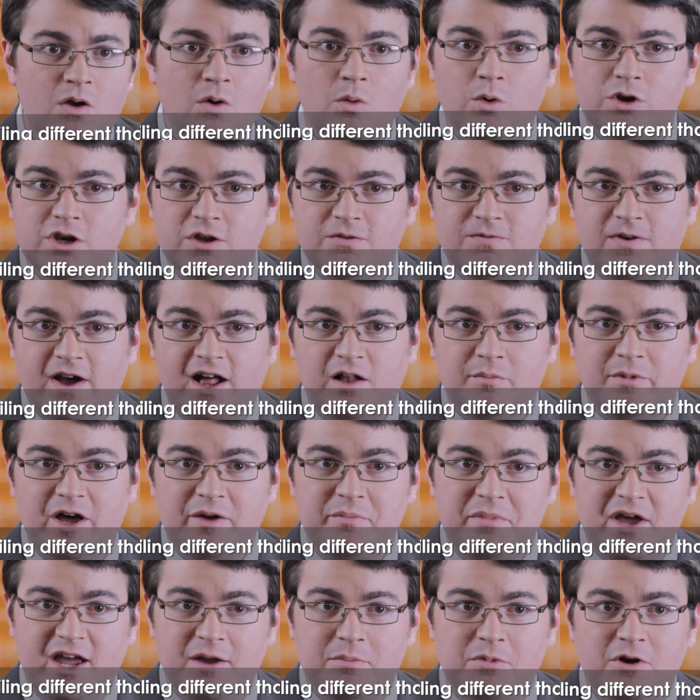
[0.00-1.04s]
When you file
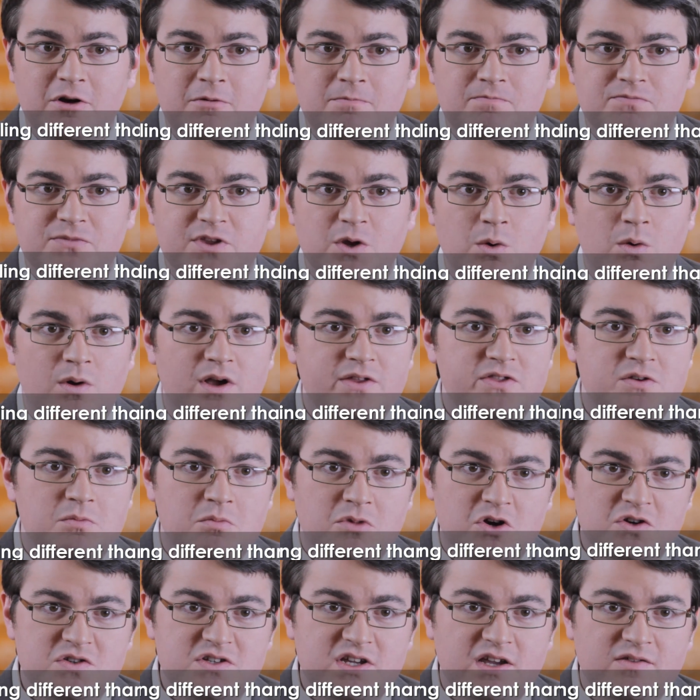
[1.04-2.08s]
by paper, you are at the
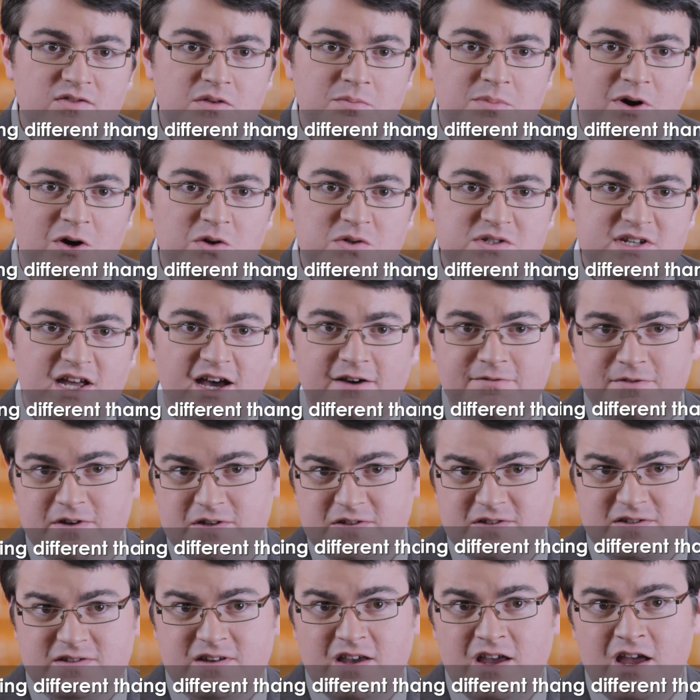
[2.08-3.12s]
mercy of the post
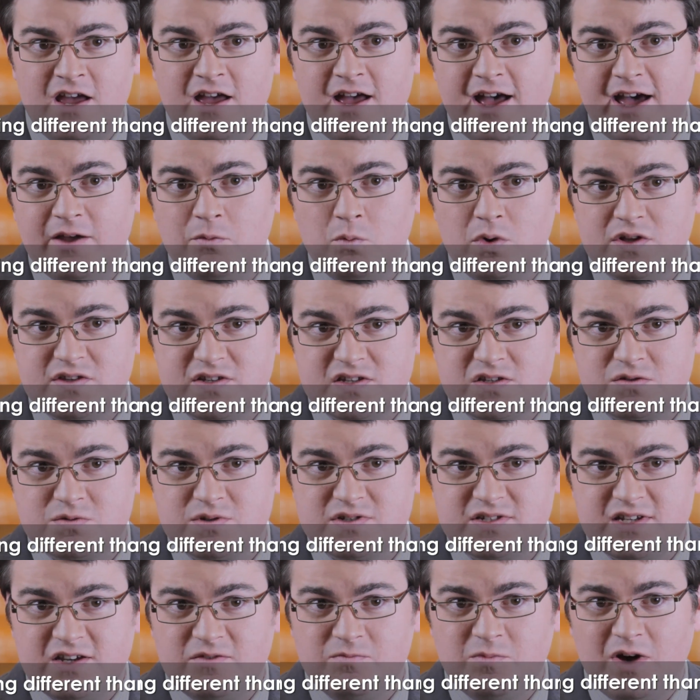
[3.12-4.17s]
office, and once it's
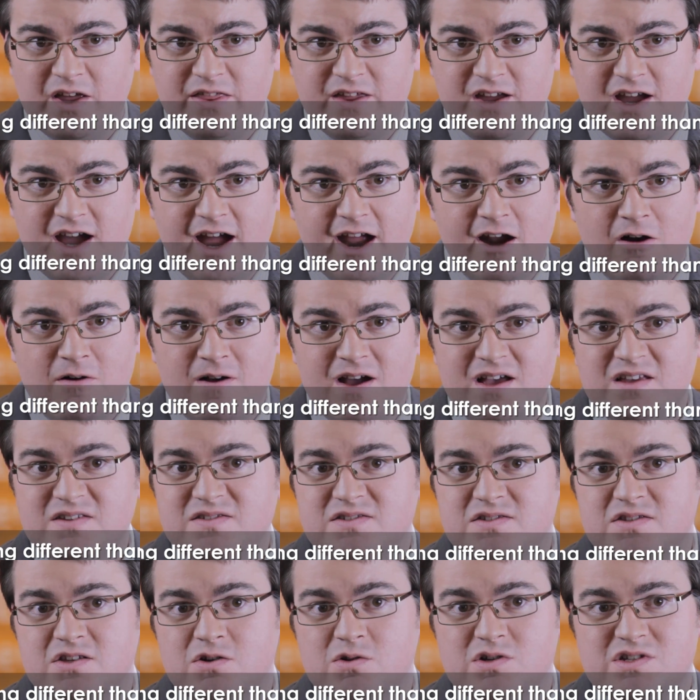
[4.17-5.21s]
received by the
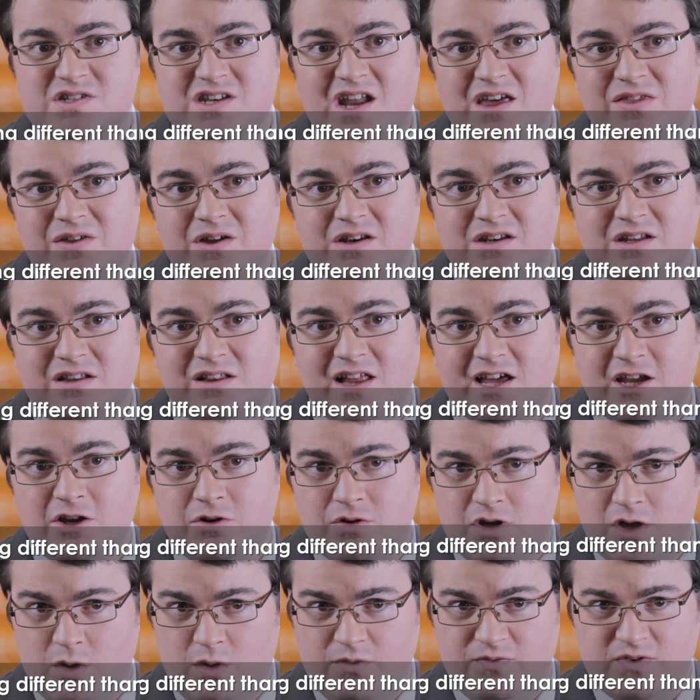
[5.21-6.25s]
IRS, there is nothing to let you
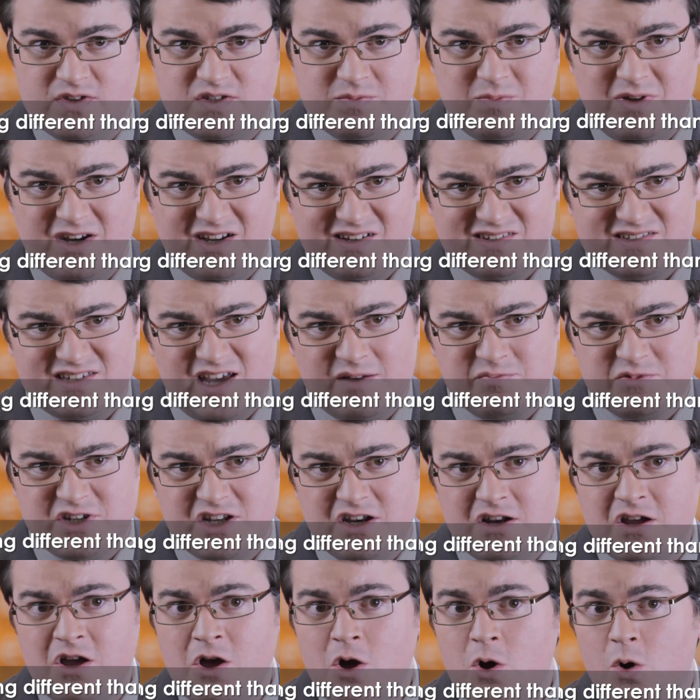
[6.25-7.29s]
know if it's been
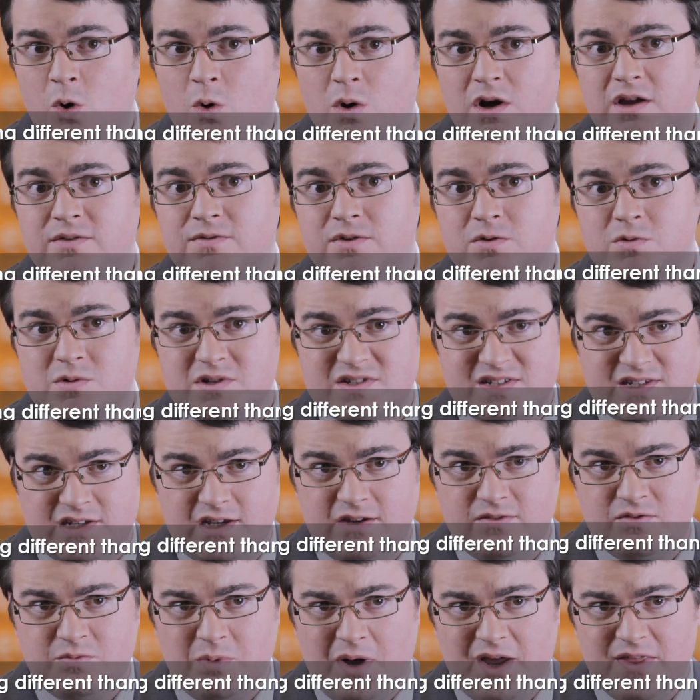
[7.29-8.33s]
accepted or even
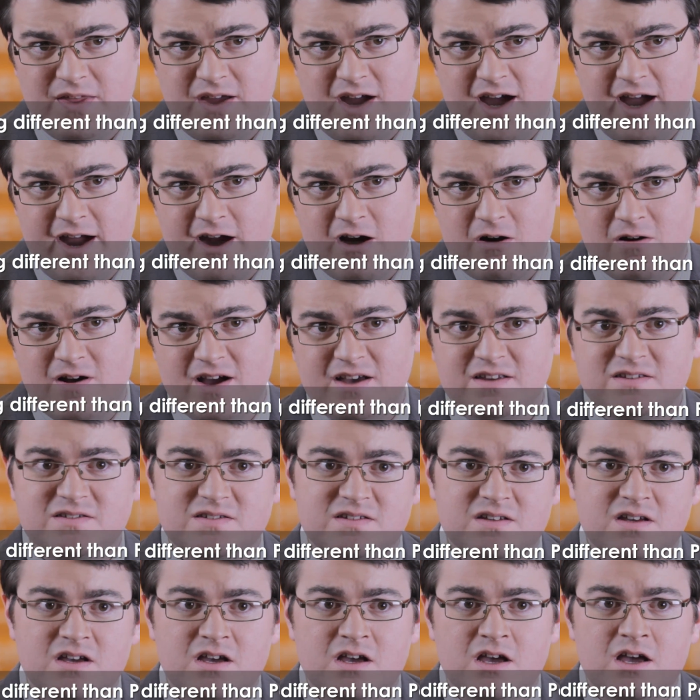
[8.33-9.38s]
received by the IRS.